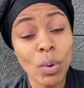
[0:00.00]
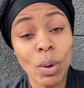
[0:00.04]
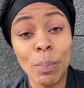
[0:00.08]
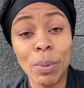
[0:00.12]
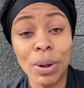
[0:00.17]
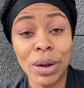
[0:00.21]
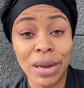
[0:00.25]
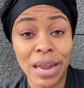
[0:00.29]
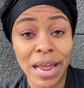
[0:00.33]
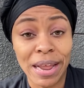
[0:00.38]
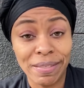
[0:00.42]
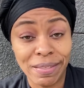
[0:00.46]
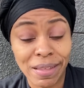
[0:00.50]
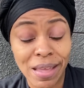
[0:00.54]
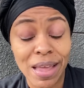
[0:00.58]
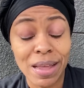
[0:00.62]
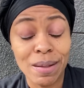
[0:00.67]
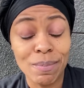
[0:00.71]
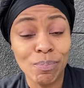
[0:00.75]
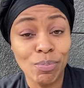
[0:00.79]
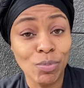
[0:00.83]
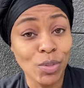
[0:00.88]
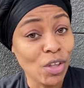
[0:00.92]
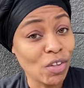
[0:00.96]
We'll put it like
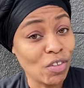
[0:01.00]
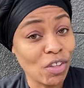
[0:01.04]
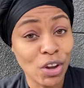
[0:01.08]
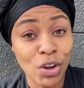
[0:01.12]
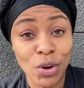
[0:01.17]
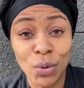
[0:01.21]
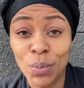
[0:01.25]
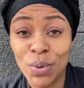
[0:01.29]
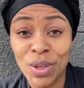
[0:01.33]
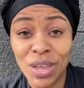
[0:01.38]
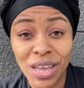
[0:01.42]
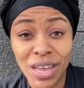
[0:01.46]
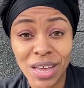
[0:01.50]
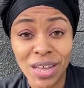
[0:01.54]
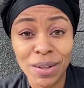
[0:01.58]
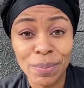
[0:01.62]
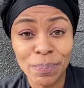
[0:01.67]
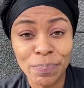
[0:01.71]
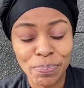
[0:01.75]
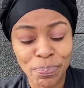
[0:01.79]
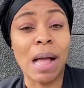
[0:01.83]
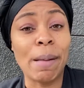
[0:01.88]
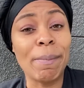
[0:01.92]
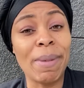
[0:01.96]
that. And this is a new
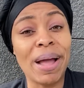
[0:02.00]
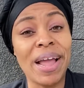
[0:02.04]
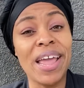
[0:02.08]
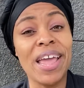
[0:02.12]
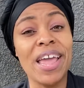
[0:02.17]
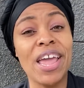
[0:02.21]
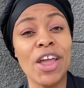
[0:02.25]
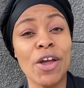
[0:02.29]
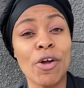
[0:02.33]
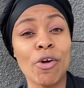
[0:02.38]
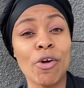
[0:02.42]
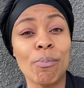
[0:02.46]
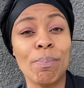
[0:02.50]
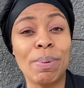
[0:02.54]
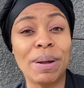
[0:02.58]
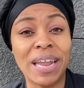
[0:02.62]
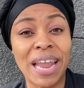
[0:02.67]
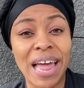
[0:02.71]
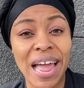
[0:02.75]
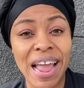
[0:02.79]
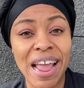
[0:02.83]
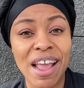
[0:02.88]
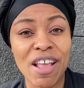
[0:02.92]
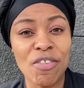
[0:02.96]
year. Y'all might hear
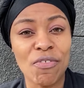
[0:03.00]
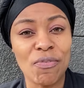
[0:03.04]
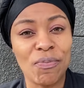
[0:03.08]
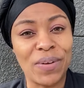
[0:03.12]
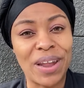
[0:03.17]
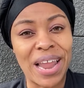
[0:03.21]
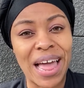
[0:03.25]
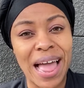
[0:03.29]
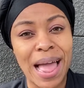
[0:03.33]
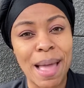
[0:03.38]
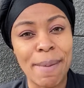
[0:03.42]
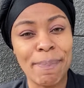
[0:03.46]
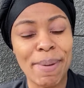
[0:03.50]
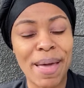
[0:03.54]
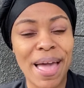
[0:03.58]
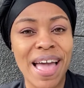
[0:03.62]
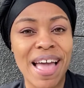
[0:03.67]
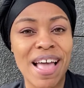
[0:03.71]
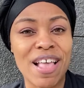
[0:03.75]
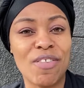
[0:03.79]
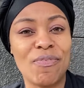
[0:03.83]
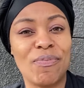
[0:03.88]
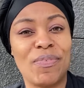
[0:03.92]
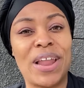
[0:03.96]
planes flying
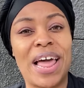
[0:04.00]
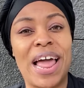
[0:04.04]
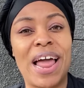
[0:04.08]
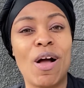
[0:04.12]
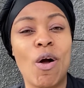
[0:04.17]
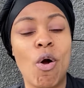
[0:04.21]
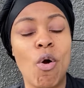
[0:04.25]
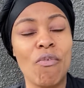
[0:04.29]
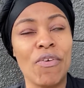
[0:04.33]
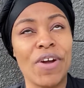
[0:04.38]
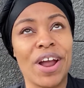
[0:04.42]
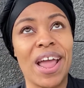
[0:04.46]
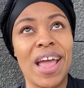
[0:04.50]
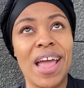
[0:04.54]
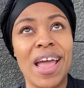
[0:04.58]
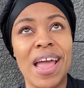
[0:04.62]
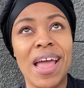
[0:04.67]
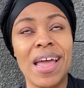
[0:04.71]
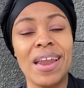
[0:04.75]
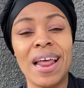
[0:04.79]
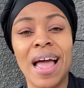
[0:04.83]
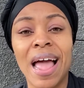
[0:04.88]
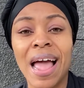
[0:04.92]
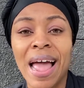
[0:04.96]
past, flying
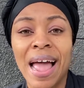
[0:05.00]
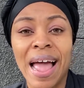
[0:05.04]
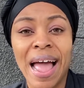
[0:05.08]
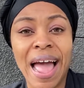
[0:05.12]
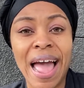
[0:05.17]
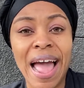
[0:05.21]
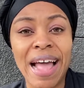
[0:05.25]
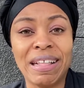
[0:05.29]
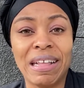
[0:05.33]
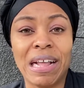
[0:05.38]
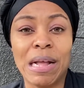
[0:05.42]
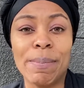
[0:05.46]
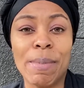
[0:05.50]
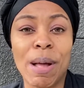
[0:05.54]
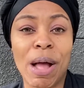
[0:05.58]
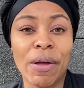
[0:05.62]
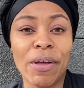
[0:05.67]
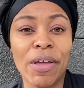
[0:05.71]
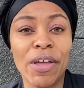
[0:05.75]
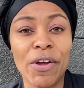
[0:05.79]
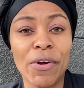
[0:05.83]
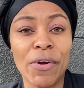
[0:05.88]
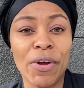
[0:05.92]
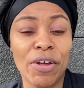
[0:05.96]
overhead. I had to come
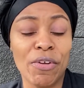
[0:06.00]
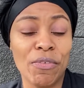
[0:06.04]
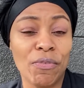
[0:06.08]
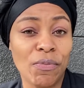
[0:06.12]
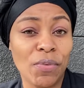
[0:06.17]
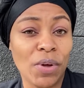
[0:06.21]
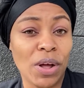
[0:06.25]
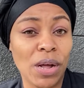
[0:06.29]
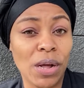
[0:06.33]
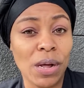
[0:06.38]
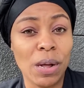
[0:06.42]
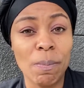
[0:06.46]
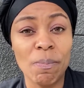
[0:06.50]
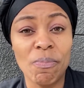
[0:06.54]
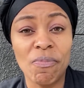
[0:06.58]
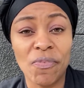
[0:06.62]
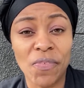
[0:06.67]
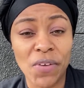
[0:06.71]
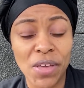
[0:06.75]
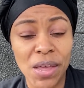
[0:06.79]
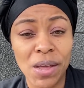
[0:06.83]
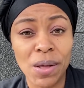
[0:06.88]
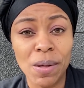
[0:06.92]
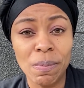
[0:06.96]
out here
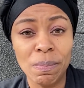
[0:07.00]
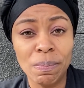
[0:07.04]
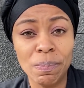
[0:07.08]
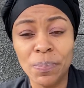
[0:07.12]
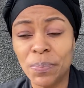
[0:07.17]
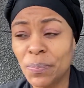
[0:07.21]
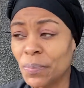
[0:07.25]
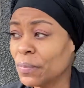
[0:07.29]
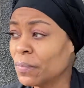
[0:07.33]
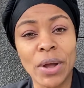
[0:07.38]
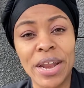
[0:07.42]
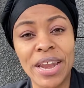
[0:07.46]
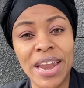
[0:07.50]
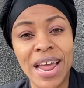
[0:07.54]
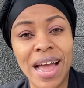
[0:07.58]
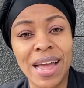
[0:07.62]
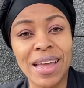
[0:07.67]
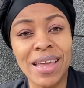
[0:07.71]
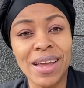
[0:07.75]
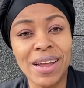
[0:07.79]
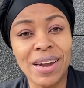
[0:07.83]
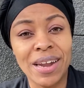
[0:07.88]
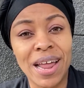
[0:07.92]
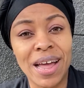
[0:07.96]
and film. Okay,
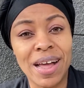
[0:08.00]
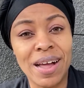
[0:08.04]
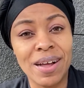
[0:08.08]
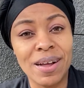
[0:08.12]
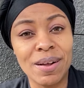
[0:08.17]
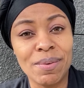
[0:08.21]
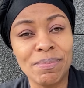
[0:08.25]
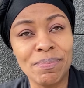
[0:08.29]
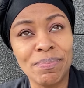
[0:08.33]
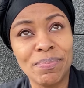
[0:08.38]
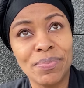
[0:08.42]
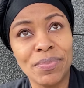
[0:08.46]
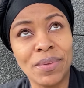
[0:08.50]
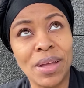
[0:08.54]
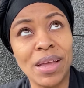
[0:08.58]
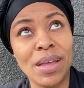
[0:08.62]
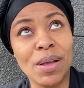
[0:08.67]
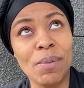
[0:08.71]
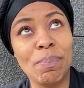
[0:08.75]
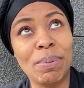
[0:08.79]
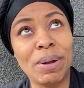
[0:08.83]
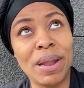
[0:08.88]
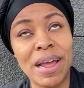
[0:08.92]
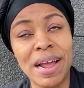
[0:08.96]
now I hear alarm.
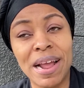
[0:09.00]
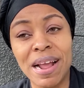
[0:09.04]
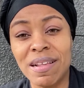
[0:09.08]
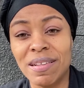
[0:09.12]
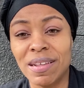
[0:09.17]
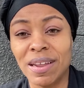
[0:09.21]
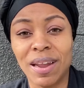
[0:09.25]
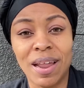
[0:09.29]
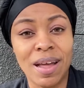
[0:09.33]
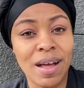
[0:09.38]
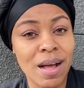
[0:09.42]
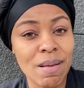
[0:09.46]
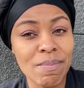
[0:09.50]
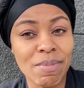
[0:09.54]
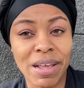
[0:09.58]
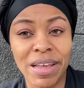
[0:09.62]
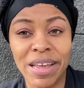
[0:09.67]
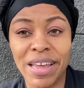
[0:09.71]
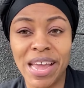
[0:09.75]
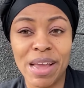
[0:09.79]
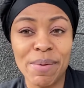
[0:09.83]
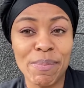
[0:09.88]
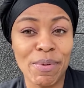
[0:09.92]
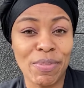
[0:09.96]
I hear planes, alarms,
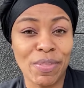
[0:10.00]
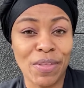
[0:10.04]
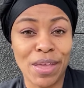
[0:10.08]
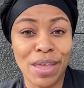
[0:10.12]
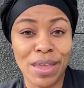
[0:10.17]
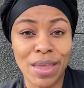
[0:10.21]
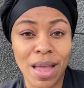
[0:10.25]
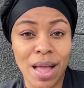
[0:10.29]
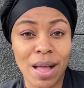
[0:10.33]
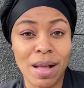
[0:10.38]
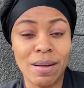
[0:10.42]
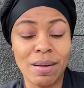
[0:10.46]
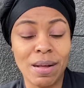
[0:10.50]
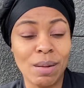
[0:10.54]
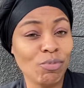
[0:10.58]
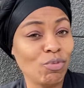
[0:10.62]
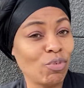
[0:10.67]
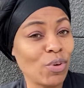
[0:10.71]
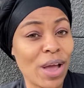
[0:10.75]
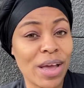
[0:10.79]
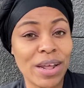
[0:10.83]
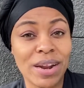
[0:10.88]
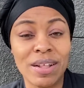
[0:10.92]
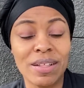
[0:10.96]
I hear everything, y'all.
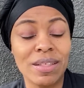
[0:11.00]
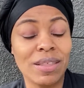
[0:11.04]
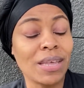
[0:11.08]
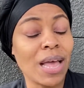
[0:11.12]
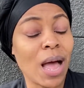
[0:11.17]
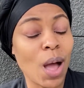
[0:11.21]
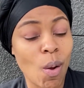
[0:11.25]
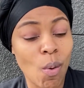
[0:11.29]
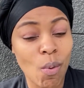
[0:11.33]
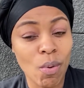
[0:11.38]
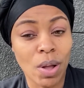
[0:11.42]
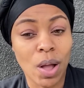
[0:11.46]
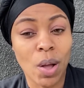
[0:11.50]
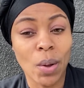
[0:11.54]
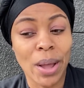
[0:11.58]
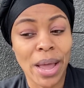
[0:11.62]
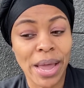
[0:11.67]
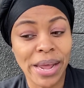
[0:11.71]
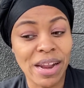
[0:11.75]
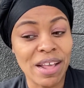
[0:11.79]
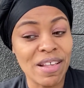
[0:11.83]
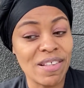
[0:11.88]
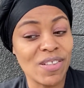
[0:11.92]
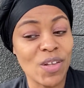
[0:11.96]
I'm trying to talk,
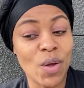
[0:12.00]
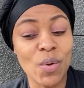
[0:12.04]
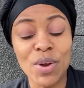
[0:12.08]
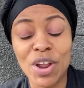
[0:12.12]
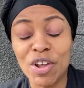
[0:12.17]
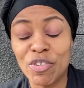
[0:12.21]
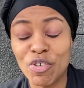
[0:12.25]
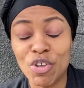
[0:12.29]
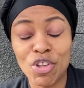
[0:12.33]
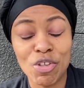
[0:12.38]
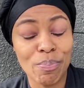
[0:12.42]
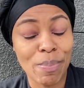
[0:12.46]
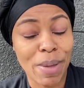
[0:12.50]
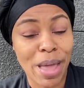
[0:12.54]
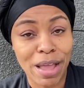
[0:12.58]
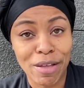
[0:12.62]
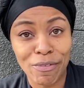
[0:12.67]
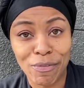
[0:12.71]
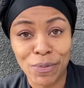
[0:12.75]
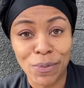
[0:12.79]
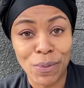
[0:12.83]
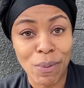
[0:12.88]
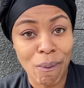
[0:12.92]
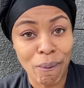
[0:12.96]
okay? That's so
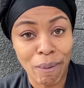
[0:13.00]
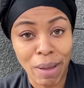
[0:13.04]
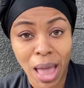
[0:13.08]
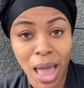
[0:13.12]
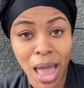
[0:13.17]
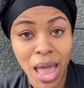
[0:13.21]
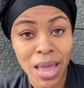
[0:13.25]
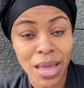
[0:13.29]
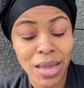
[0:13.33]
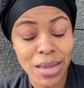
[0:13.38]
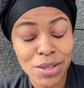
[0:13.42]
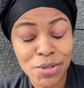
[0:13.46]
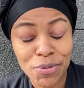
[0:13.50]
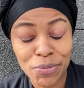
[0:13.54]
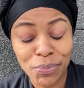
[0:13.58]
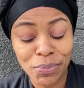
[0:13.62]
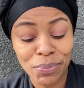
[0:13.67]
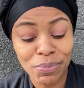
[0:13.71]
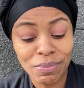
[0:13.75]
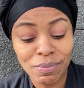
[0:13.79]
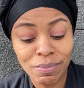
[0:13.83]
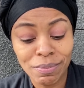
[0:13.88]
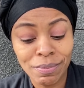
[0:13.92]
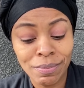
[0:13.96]
disrespectful, okay?
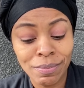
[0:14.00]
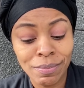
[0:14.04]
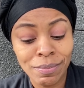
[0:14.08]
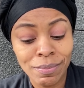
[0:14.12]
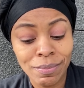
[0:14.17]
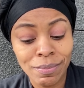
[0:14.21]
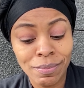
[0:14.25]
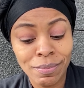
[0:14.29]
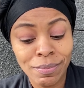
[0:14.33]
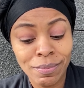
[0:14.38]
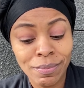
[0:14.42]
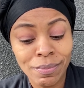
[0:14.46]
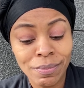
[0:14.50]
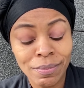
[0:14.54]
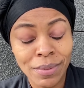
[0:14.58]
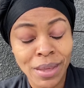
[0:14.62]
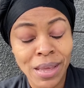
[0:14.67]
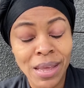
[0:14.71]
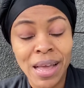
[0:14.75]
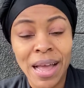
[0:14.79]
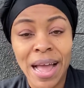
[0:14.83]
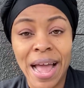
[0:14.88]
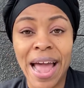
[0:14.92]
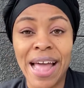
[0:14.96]

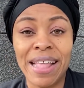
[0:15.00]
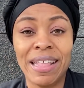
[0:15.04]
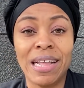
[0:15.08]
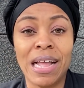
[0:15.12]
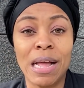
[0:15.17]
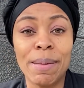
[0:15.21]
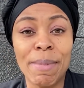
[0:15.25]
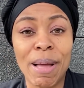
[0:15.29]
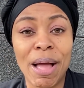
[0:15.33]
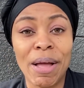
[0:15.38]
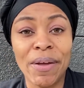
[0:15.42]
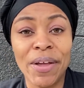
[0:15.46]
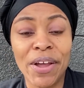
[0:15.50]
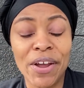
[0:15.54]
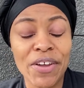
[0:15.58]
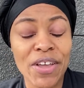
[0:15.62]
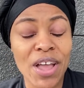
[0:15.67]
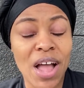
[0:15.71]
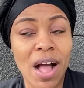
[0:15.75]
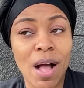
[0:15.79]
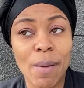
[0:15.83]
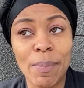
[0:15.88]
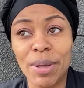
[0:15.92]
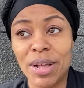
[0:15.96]
I had to come out
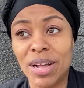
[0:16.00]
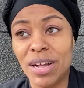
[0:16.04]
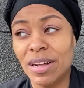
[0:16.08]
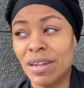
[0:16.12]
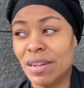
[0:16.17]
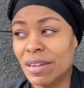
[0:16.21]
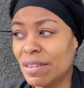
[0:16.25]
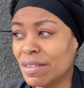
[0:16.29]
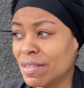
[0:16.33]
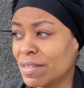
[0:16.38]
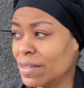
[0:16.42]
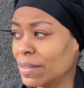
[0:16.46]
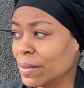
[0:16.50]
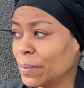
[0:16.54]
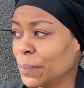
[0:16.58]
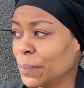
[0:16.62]
here, y'all, because